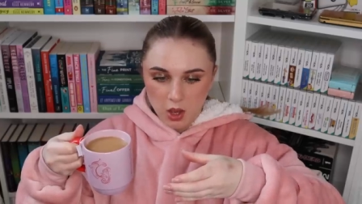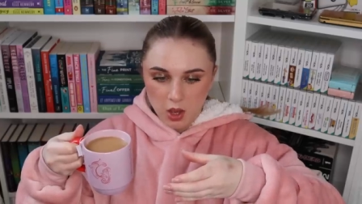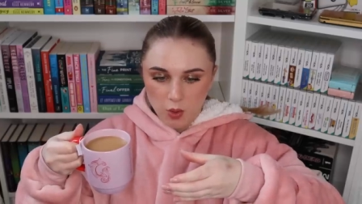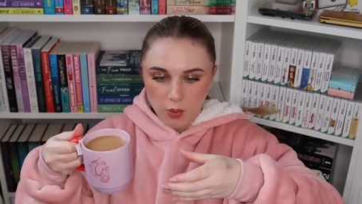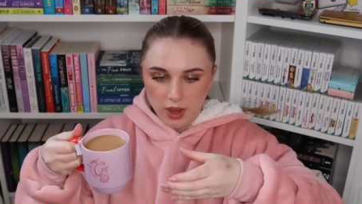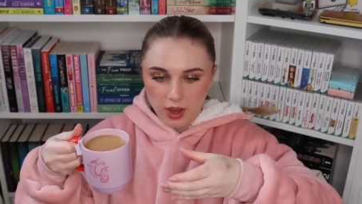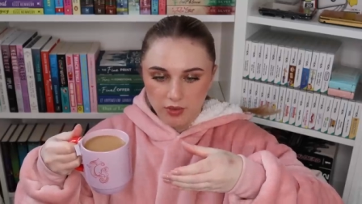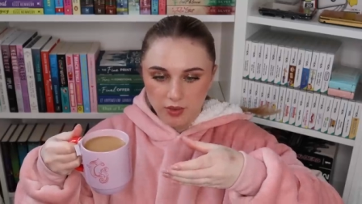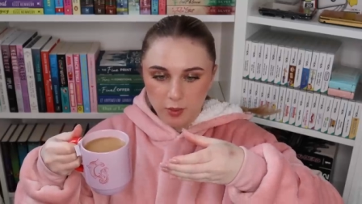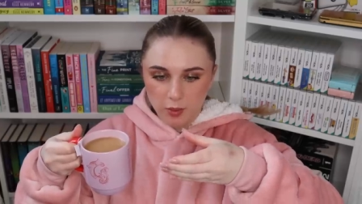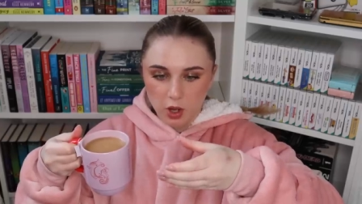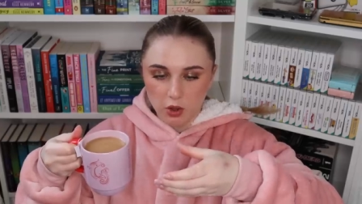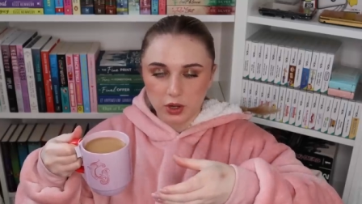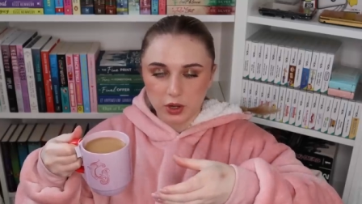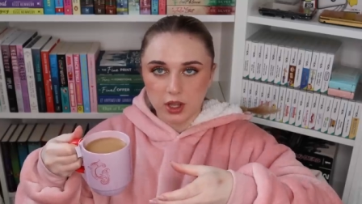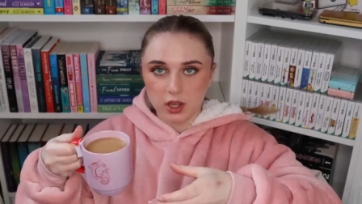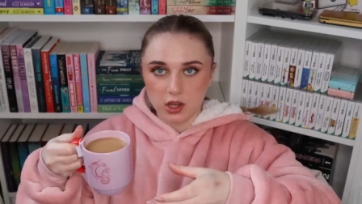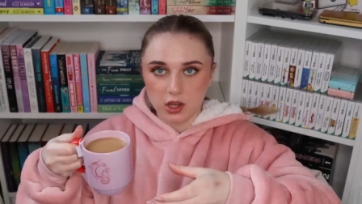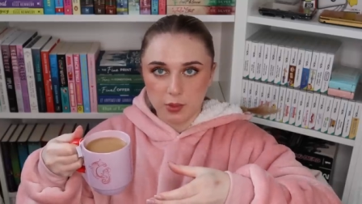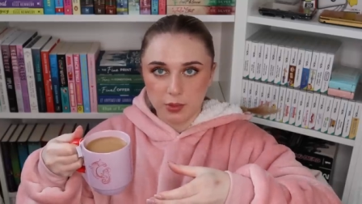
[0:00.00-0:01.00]
Where if I'm
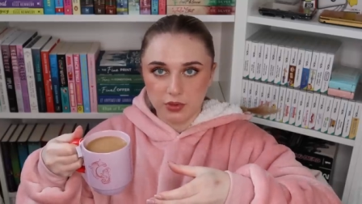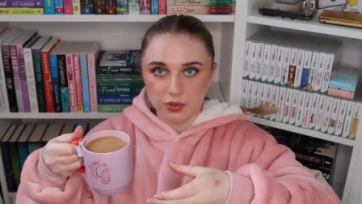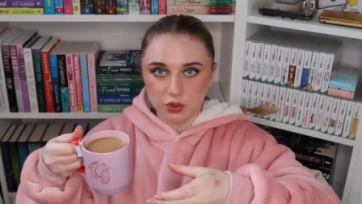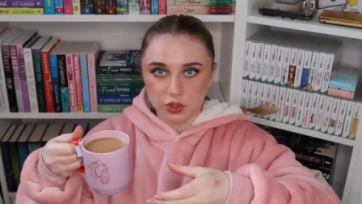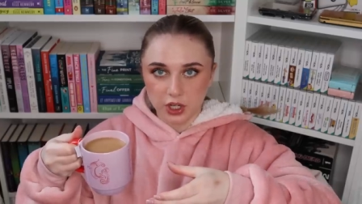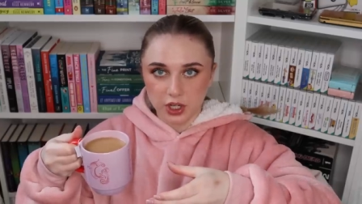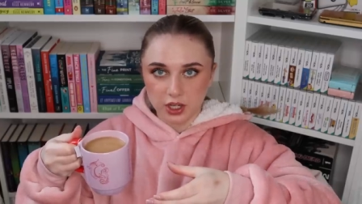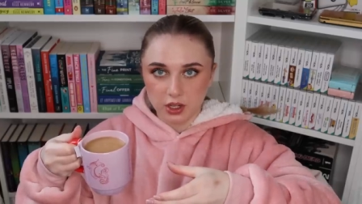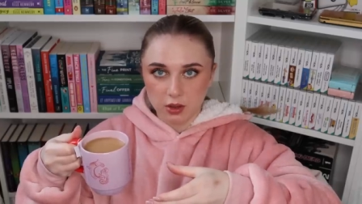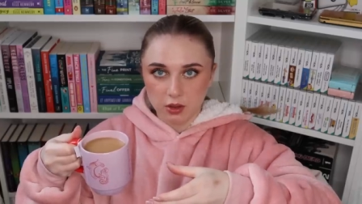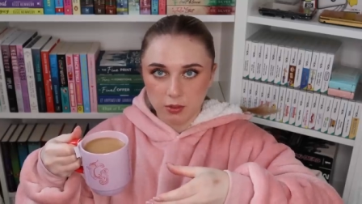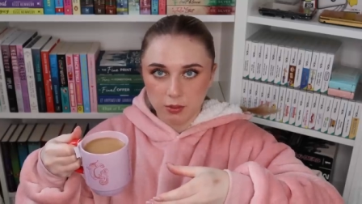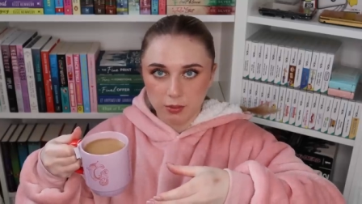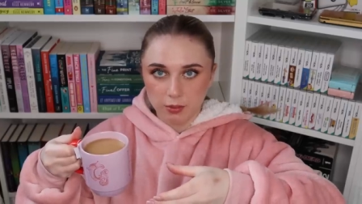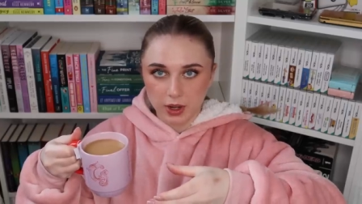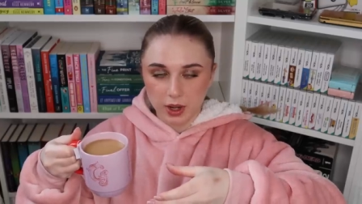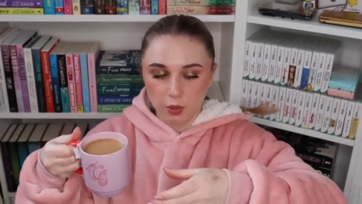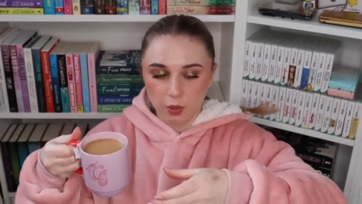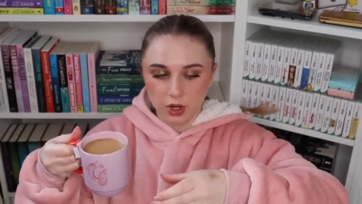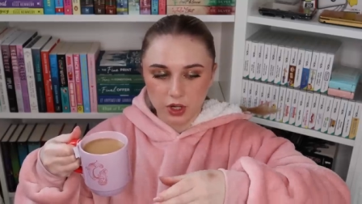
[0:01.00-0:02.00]
holding a cup of drink,
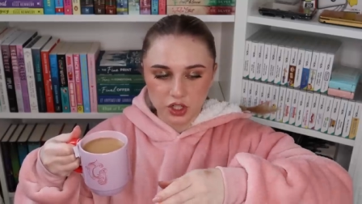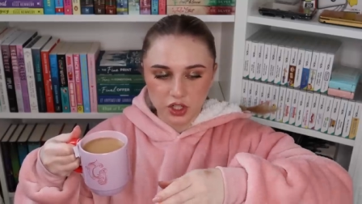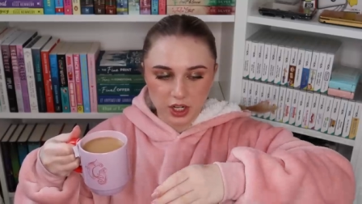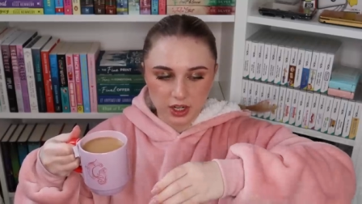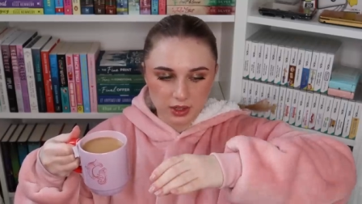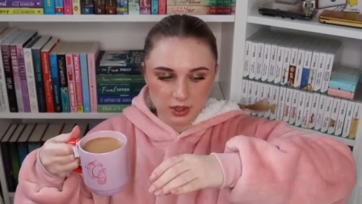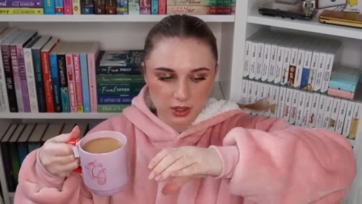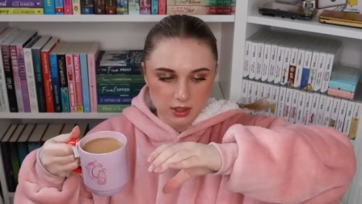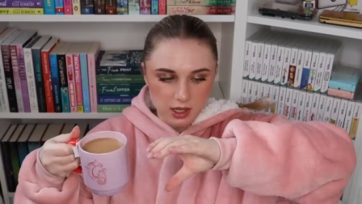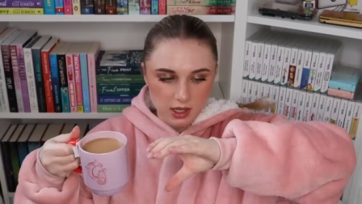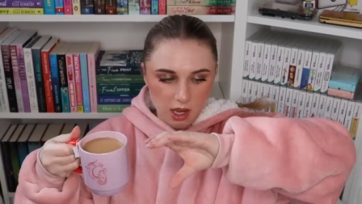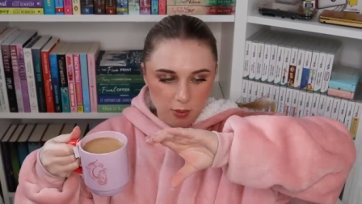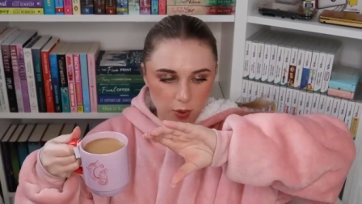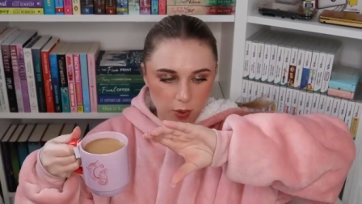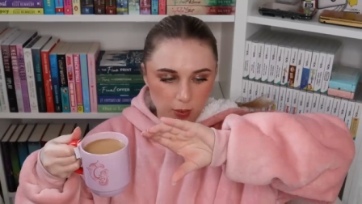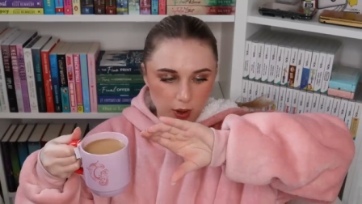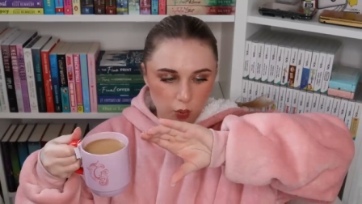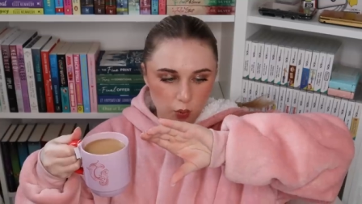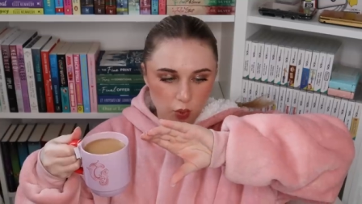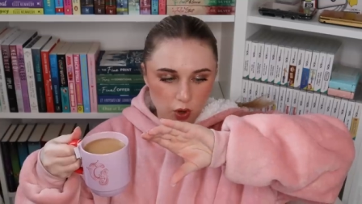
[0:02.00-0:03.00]
but I want to check the time on
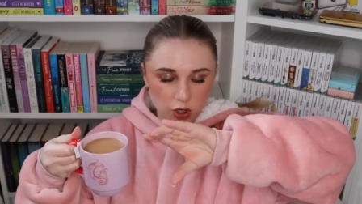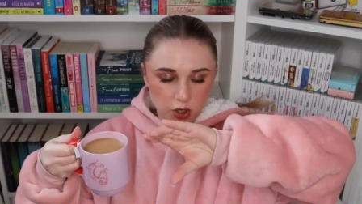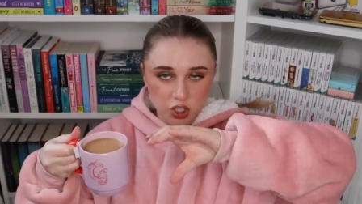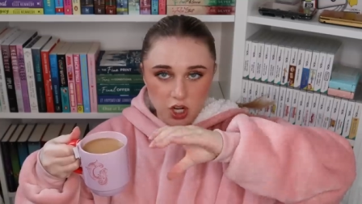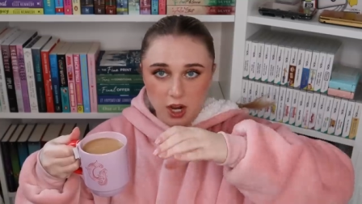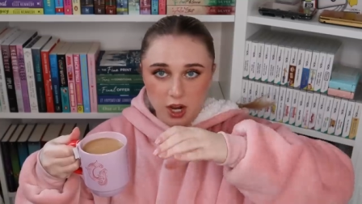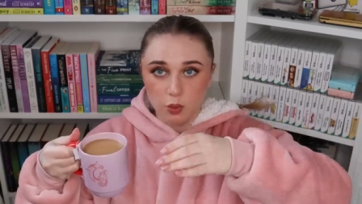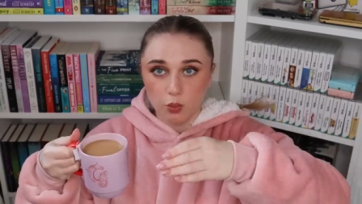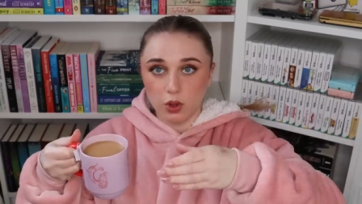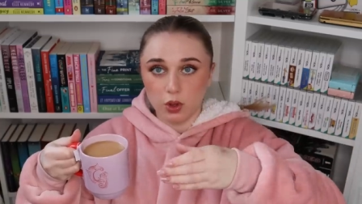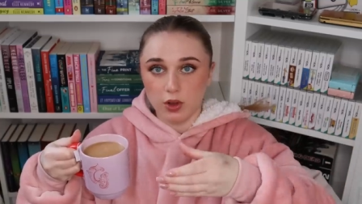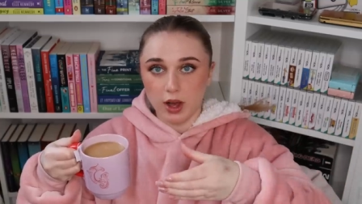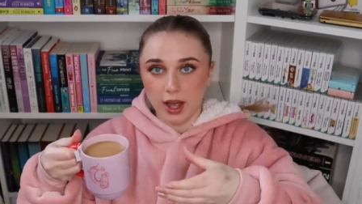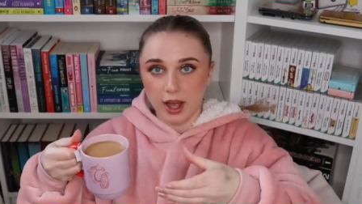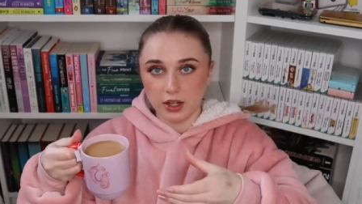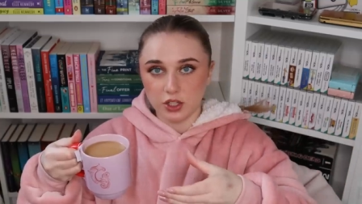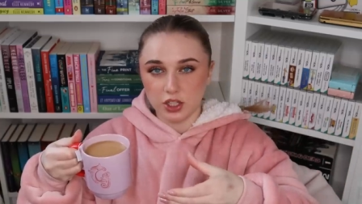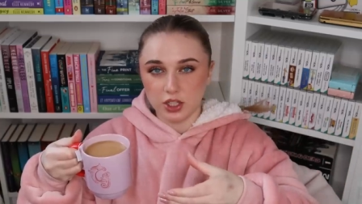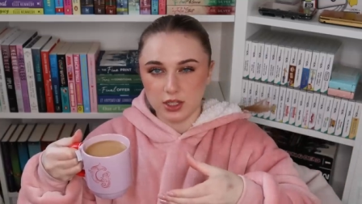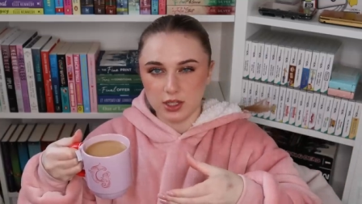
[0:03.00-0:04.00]
my watch, I will
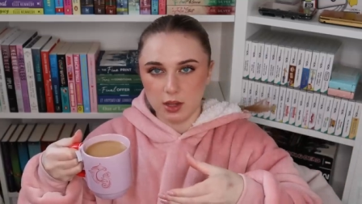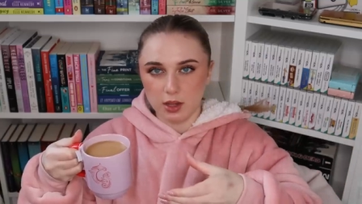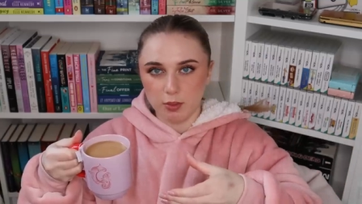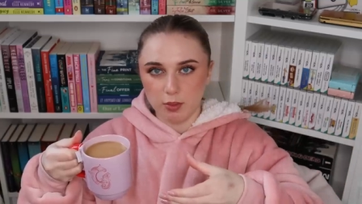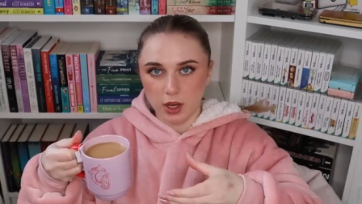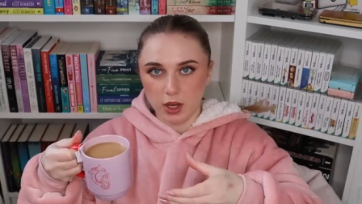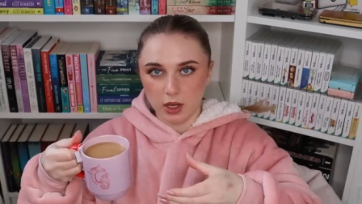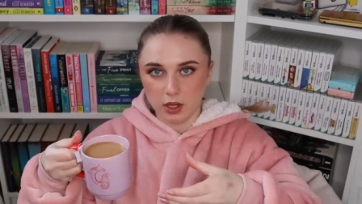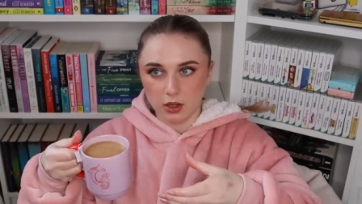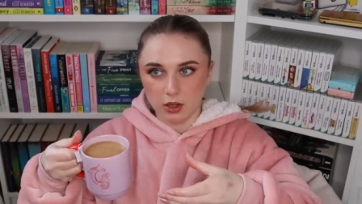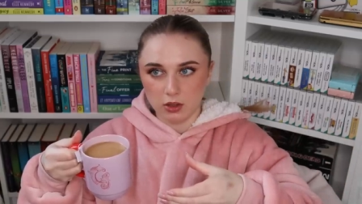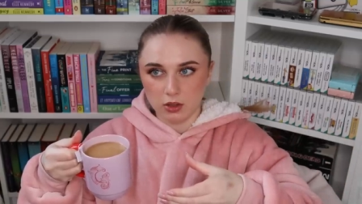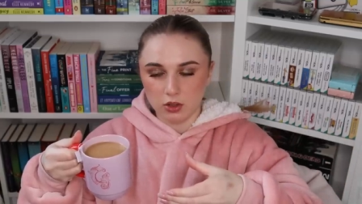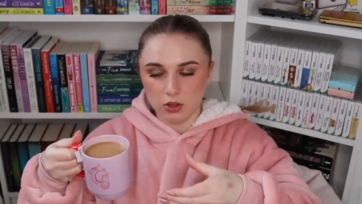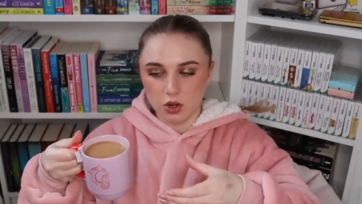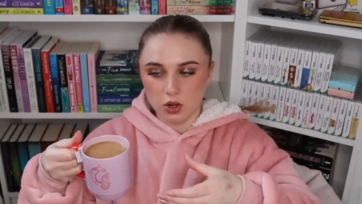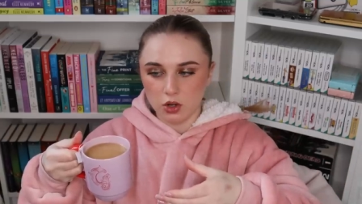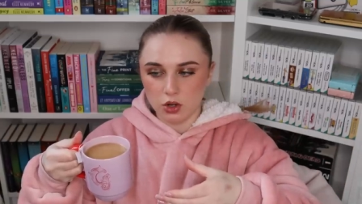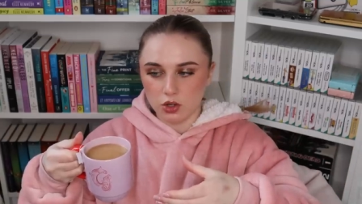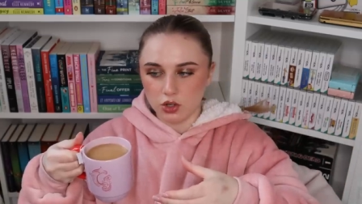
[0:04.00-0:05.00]
actually tip my
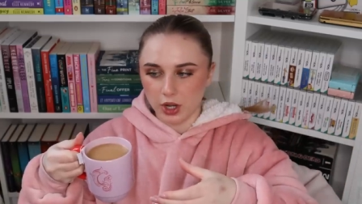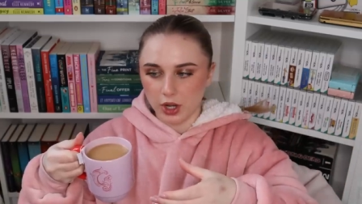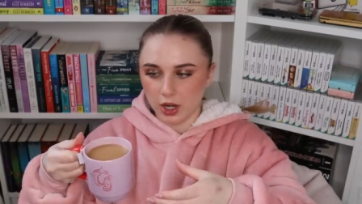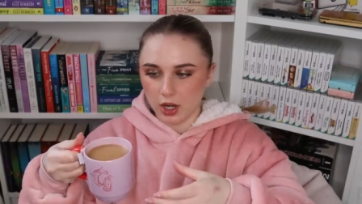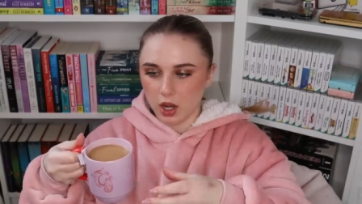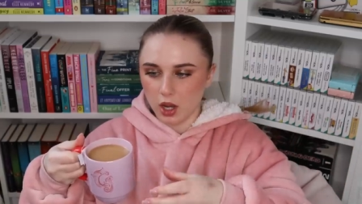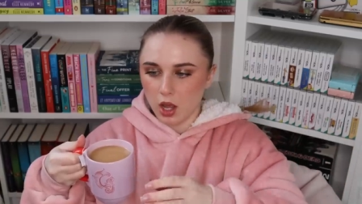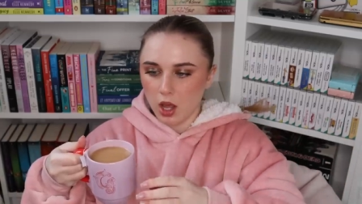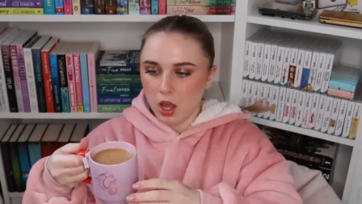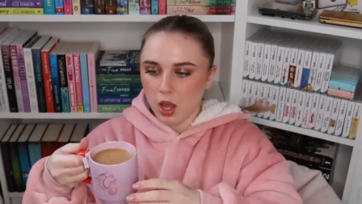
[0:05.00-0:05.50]
drink.